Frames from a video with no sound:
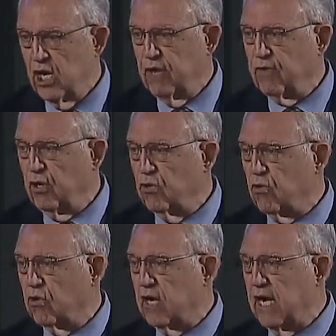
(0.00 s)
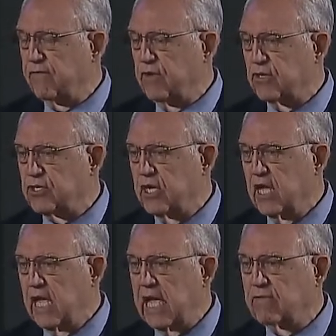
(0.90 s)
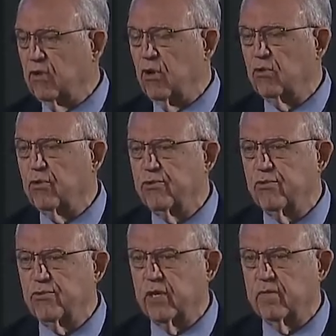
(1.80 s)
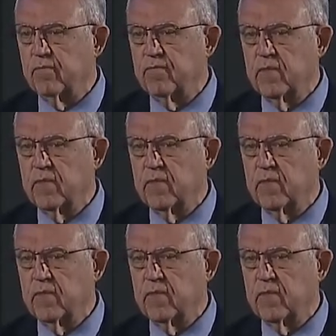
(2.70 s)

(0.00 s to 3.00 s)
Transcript: of the local conference, and the local union.